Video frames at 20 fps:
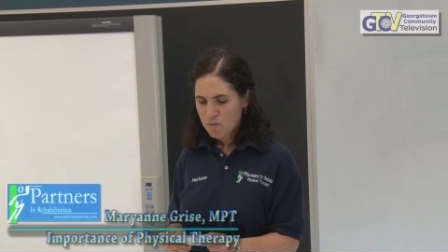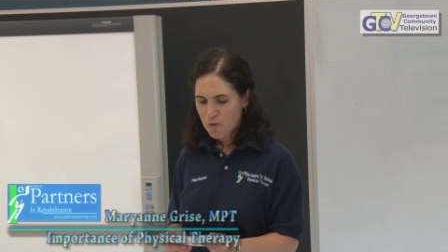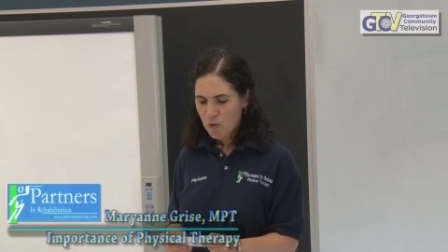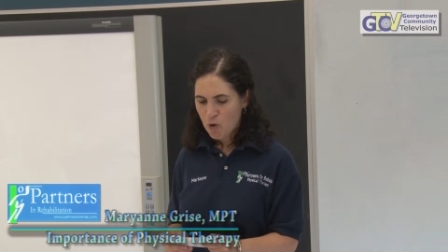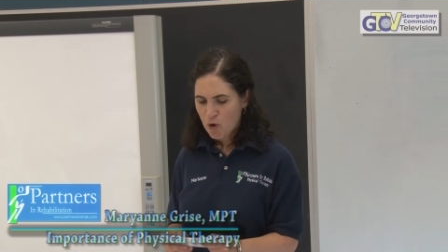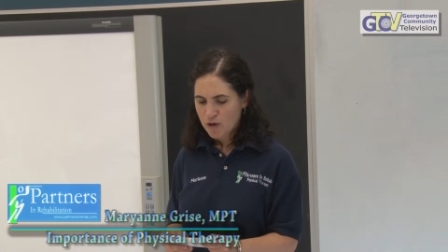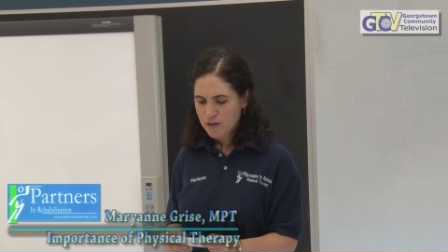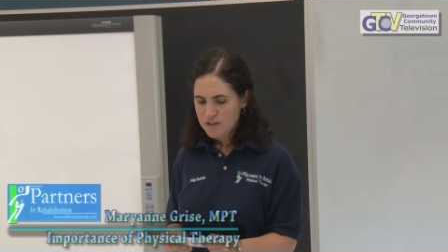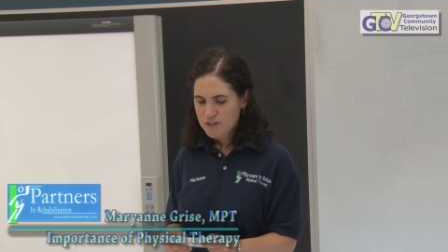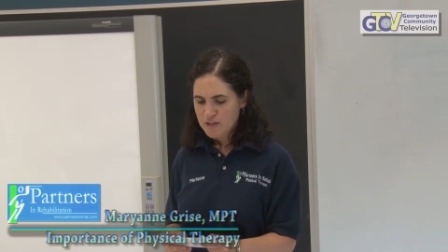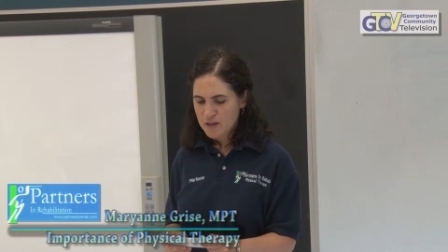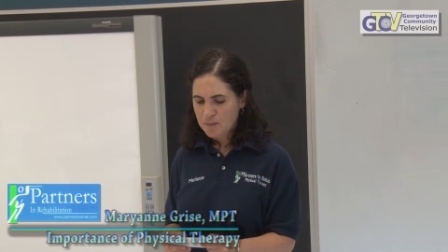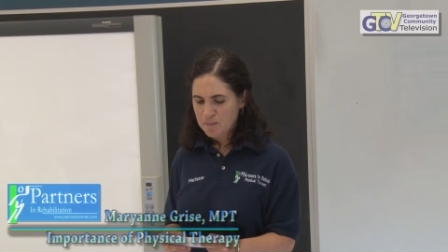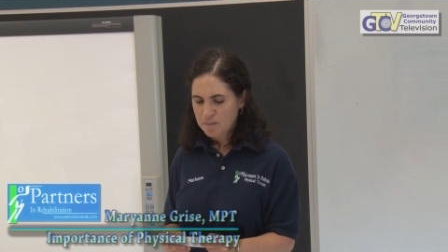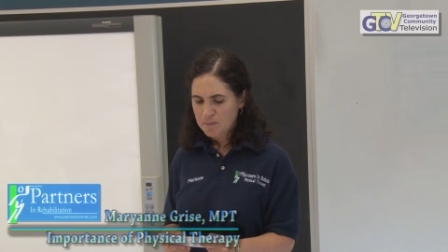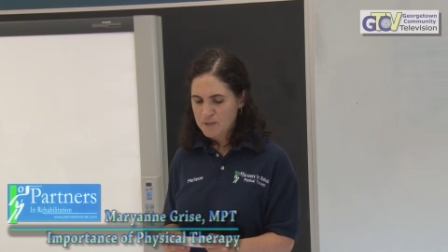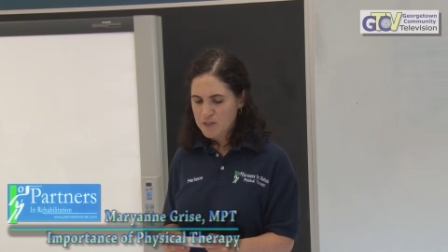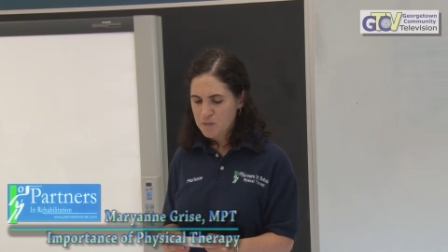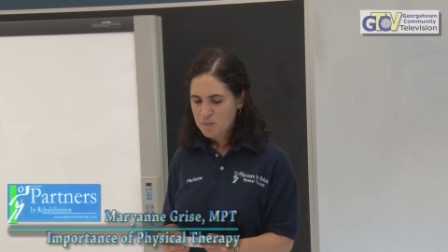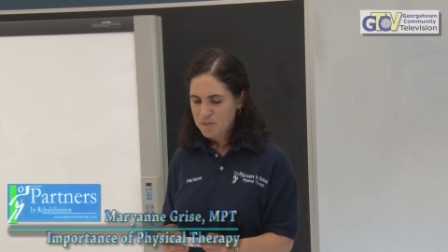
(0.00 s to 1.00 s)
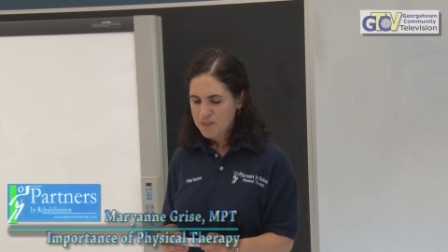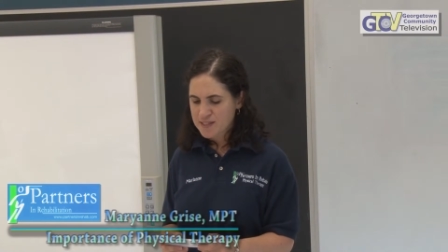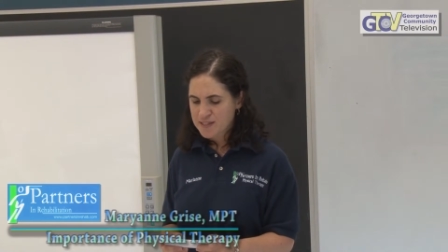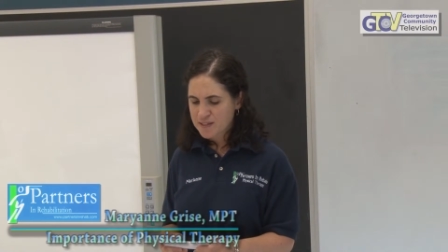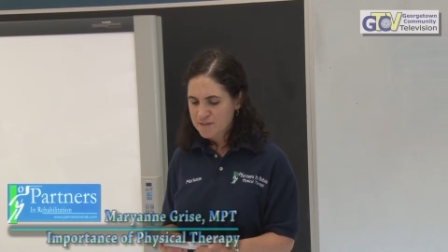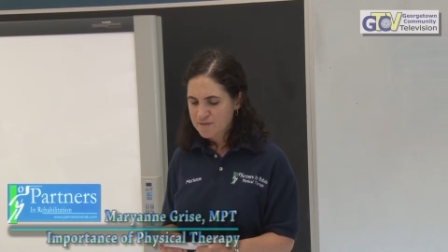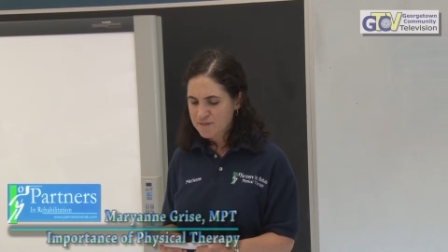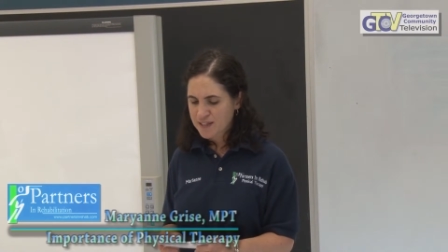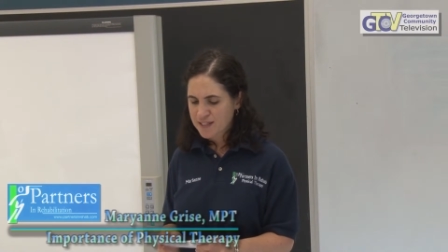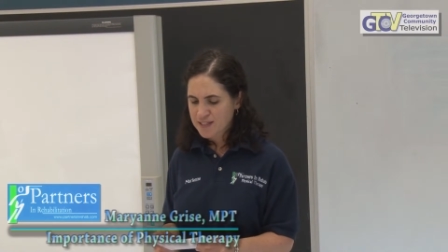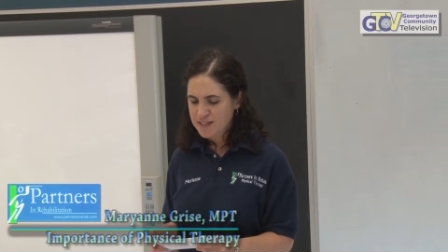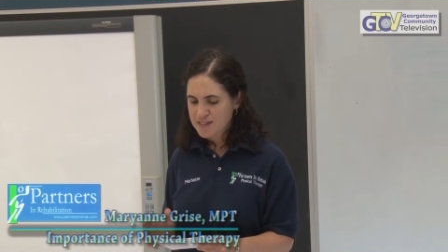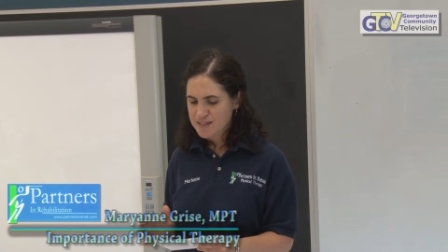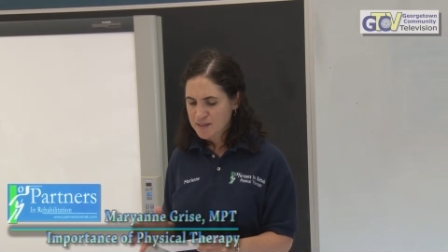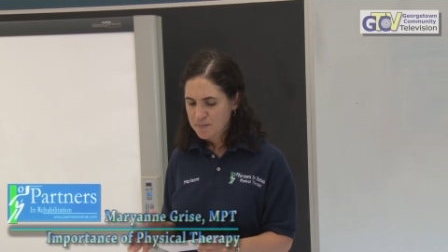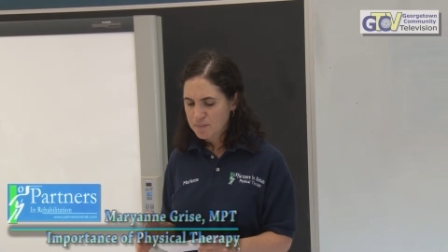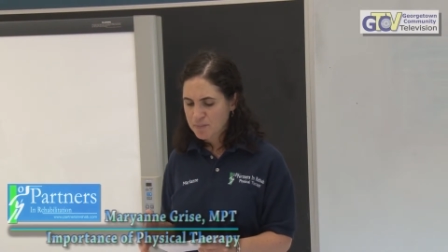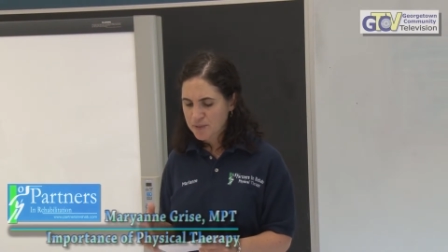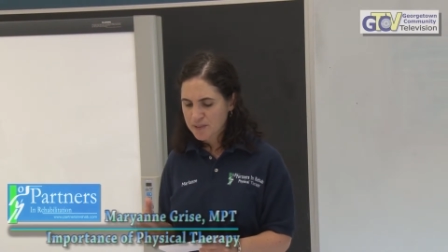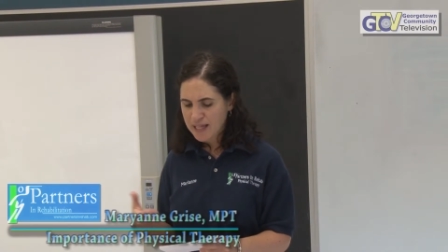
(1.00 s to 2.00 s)
for some specific
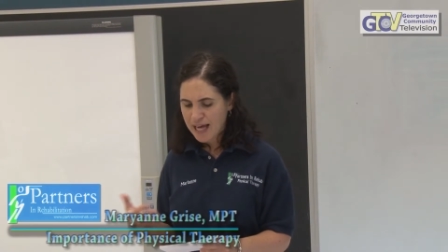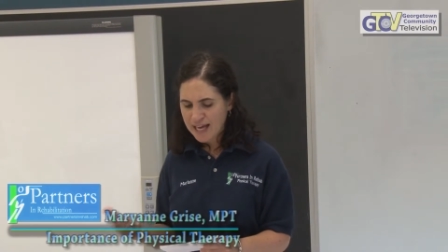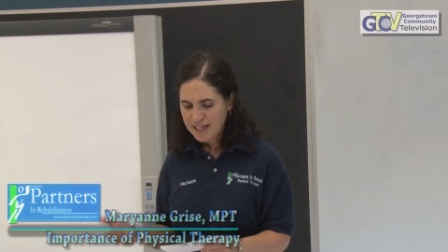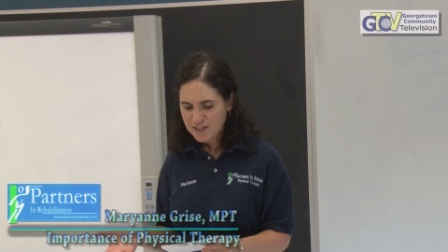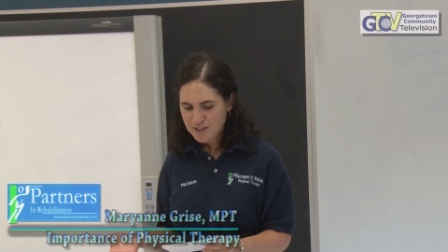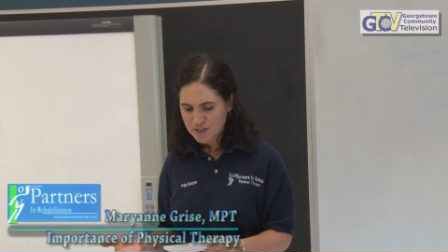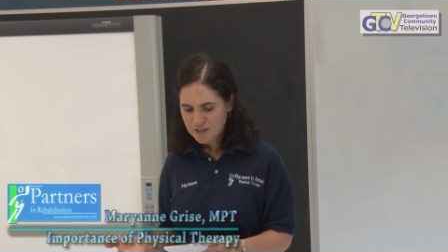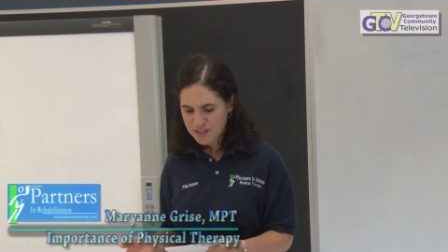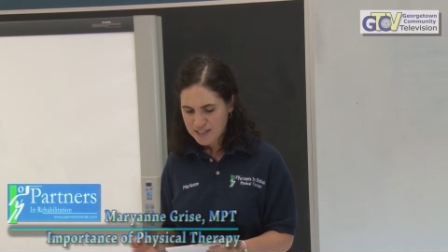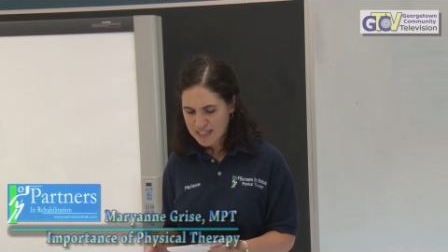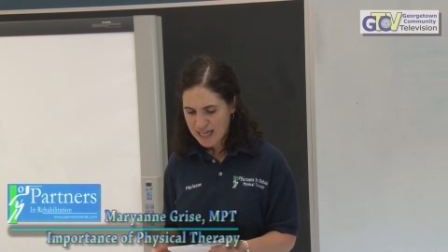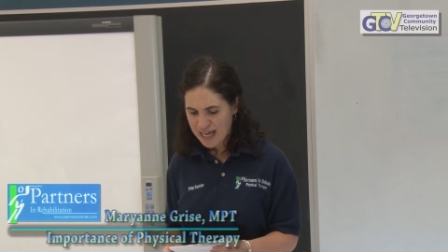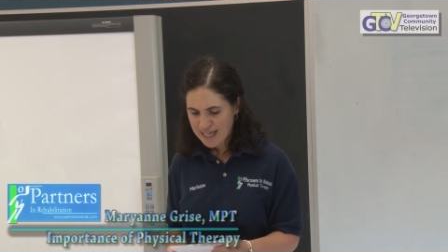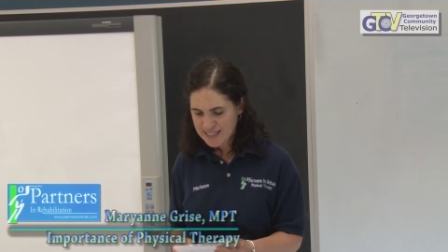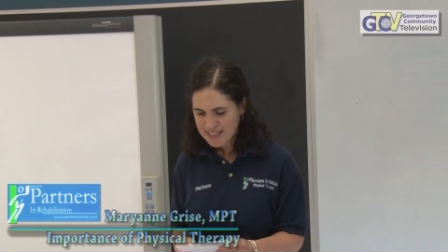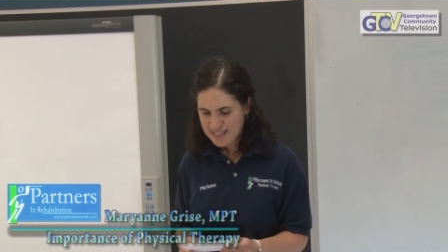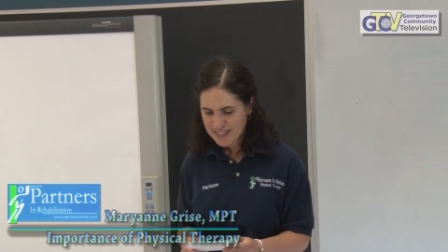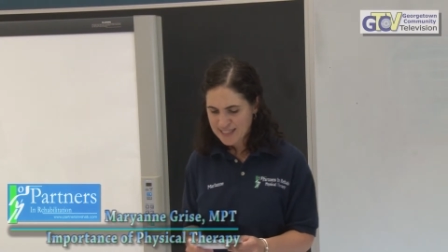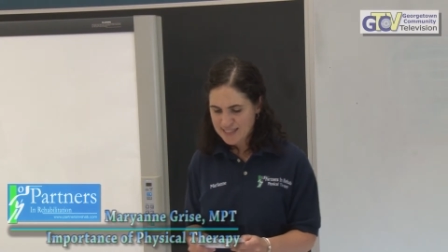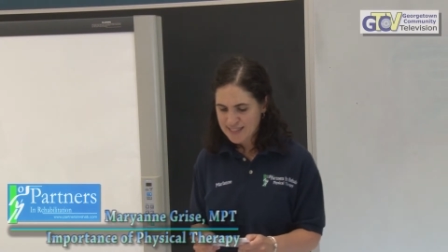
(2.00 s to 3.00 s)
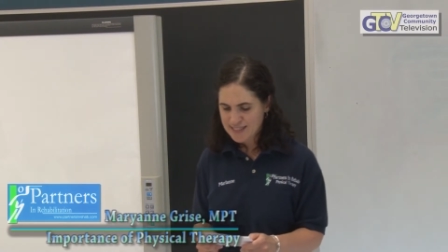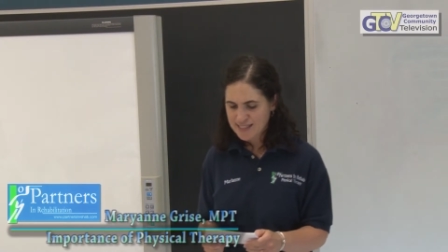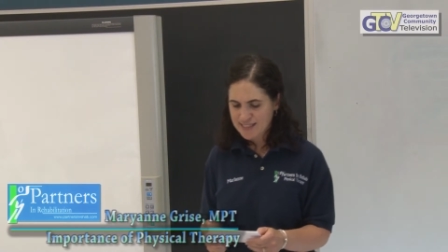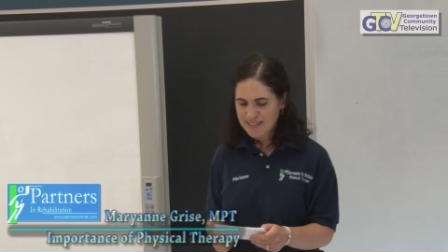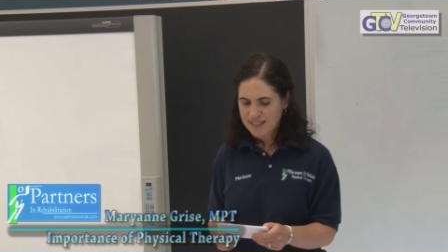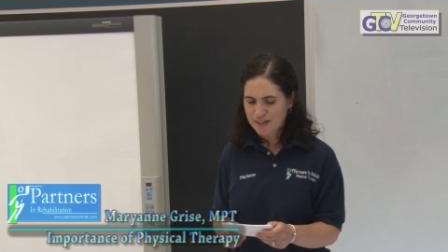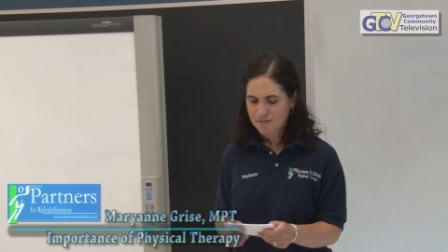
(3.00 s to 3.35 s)
simple exercises.